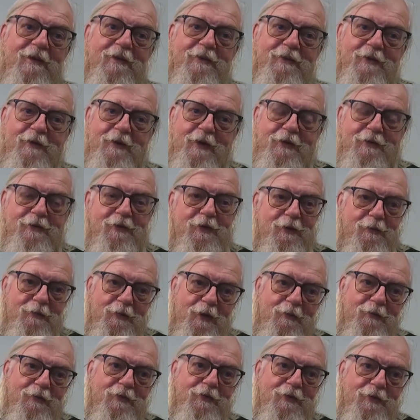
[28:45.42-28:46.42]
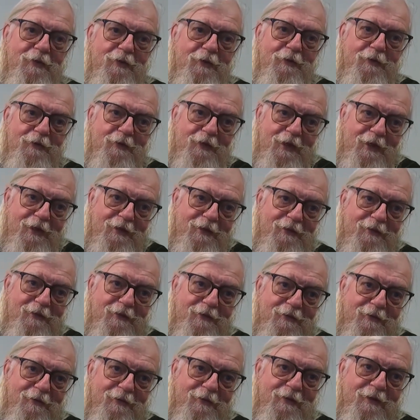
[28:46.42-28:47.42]
So I started publishing those
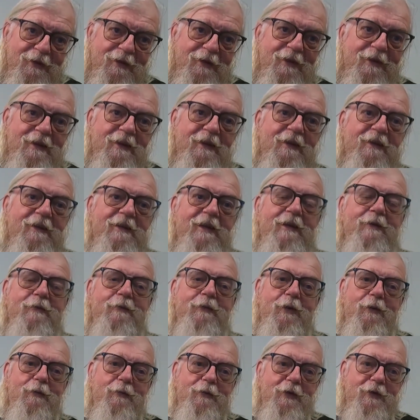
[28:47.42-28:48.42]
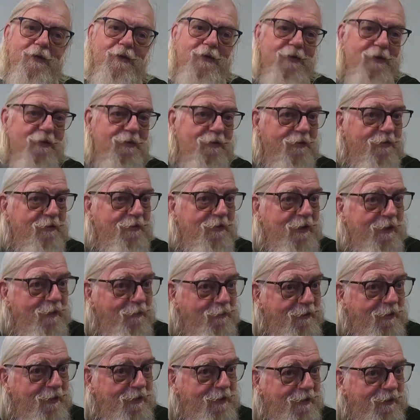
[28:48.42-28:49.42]
letters. And in World War II, the same
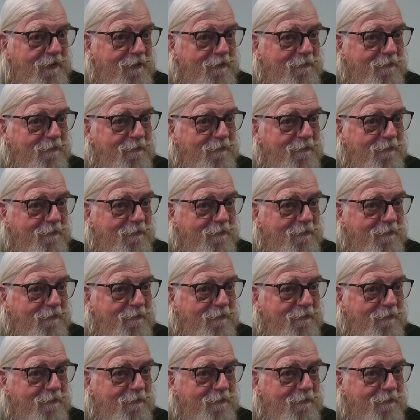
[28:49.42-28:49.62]
thing.